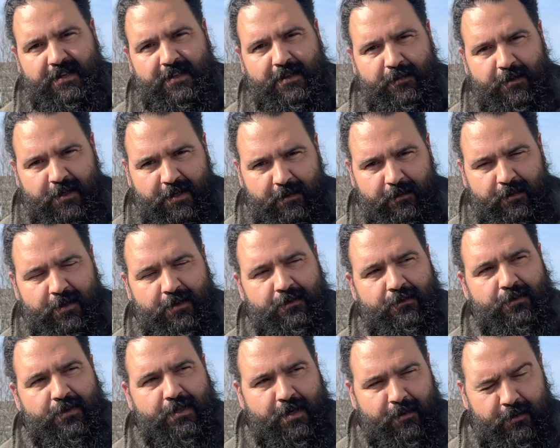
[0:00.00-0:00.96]

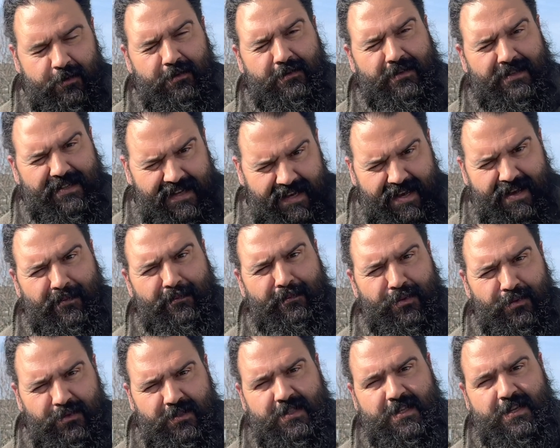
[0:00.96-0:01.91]

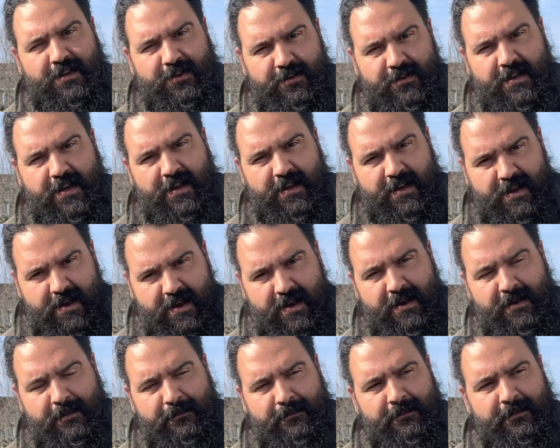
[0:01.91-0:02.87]

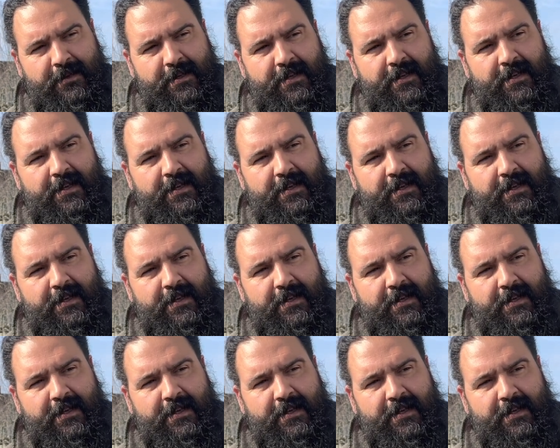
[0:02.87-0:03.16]
www.bootsygear.com.